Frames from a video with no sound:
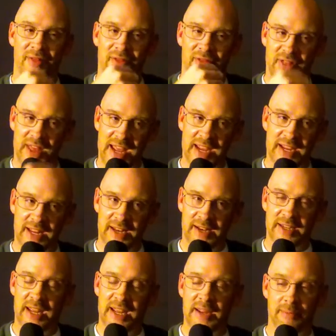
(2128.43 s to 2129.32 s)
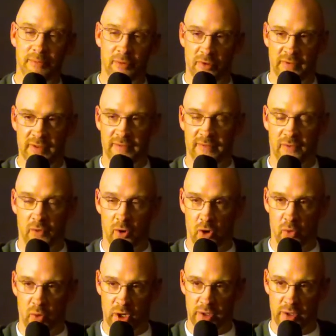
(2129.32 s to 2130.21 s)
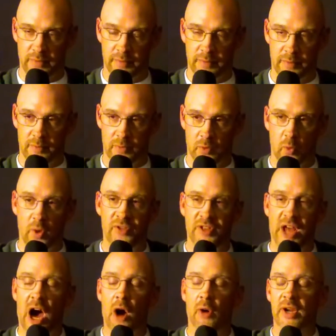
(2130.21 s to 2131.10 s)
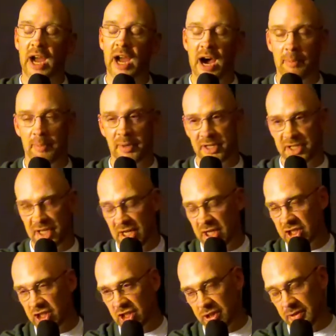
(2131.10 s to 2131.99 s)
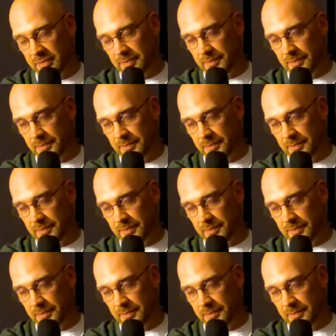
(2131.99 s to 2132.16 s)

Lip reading: they can keep moving forward. without competition.